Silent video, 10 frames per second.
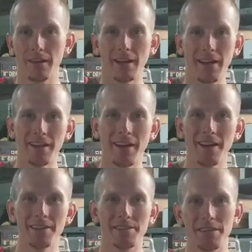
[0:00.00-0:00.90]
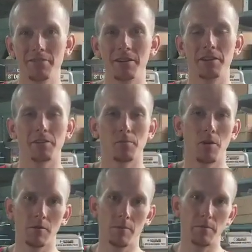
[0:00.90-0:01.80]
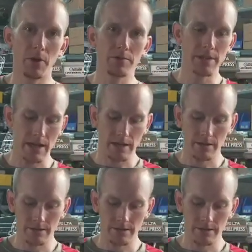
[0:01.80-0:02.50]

Hey guys, Steven here. Welcome to ProTEQ.